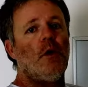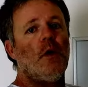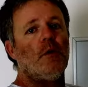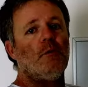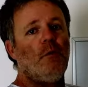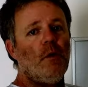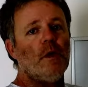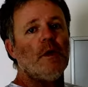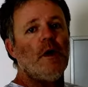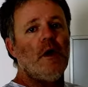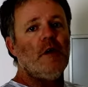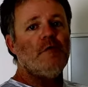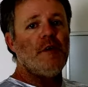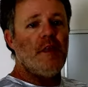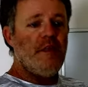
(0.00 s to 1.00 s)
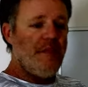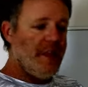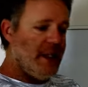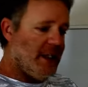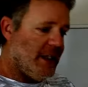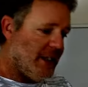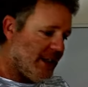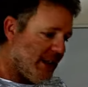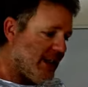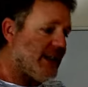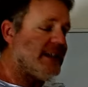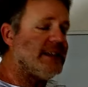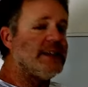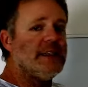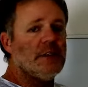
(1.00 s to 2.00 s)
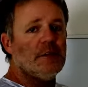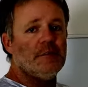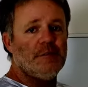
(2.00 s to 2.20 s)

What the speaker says: are one of the easier